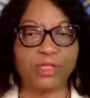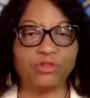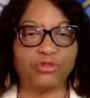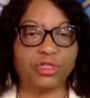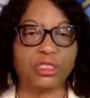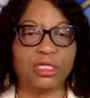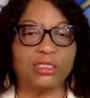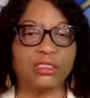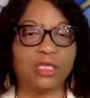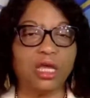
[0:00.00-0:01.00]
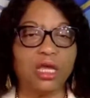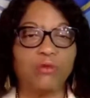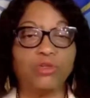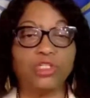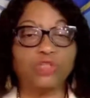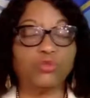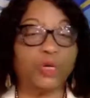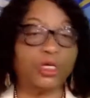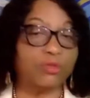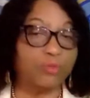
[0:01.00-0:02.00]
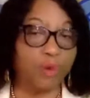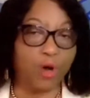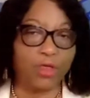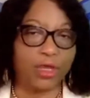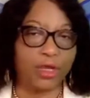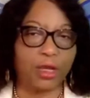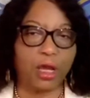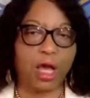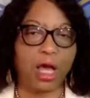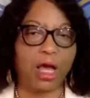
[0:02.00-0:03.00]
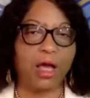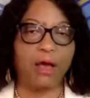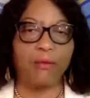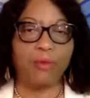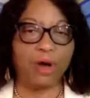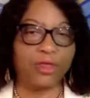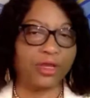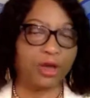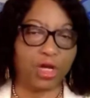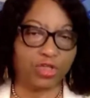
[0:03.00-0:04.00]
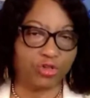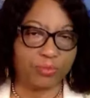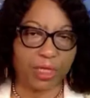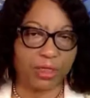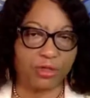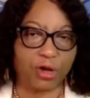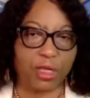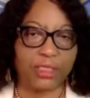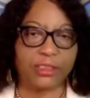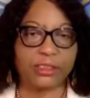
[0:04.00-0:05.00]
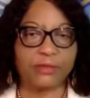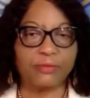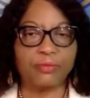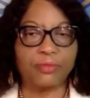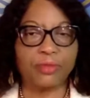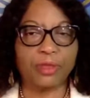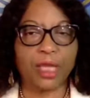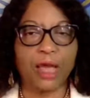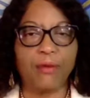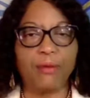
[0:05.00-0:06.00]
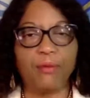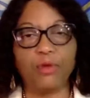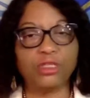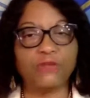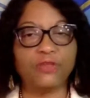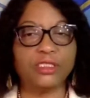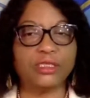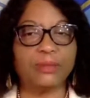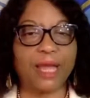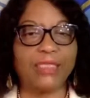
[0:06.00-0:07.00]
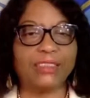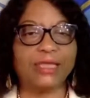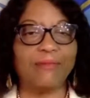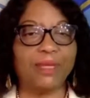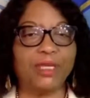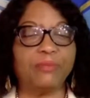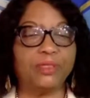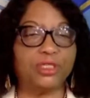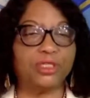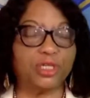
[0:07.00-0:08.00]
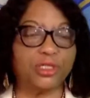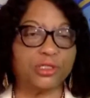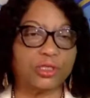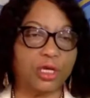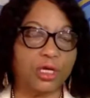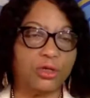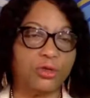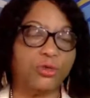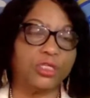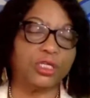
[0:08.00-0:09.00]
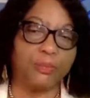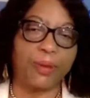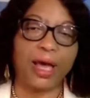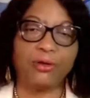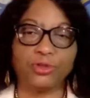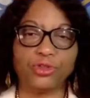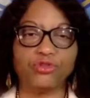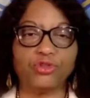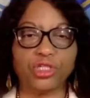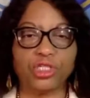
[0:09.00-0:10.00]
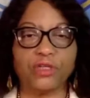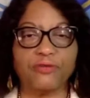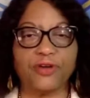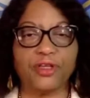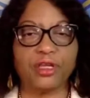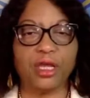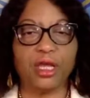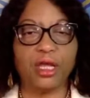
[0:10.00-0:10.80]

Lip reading: metric tons, which is worth more than $100 million. Most of these supplies are being purchased using the PAHO Strategic Fund